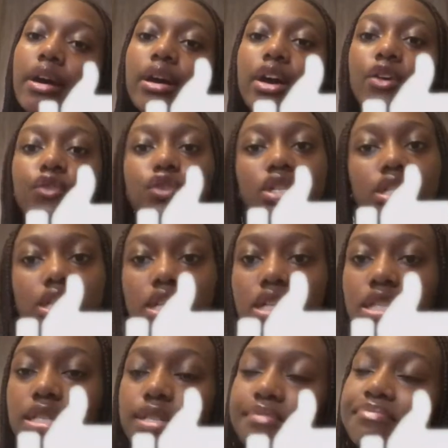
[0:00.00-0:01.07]
If you
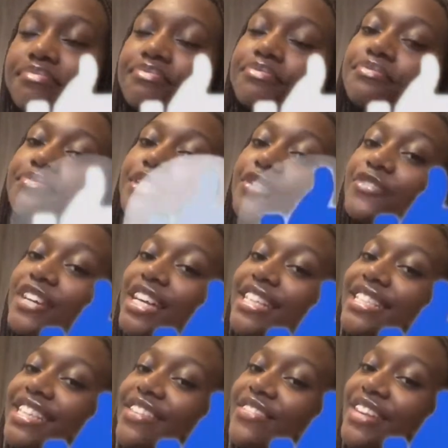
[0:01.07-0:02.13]
did, don't forget
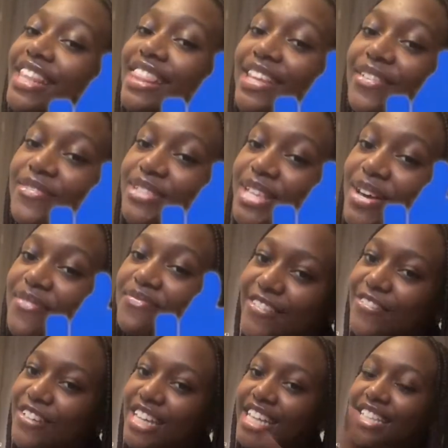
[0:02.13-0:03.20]
to give it a thumbs up. Don't
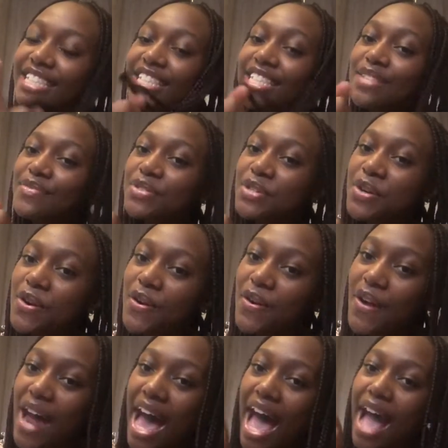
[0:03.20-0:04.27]
forget to
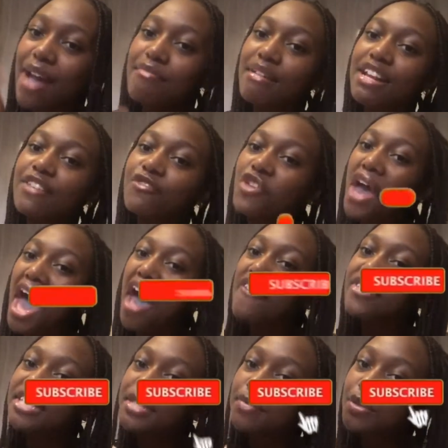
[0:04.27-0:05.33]
subscribe. And if you
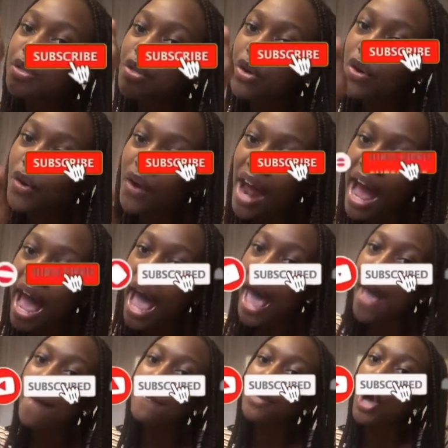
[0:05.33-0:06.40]
haven't
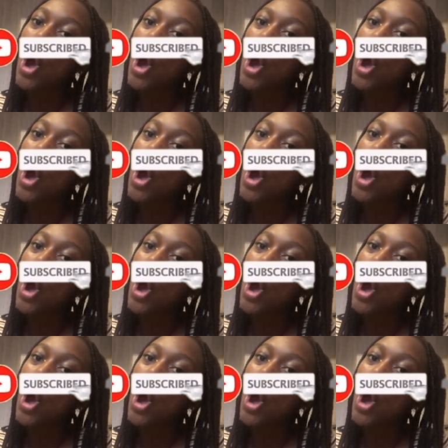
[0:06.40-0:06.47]
subscribed,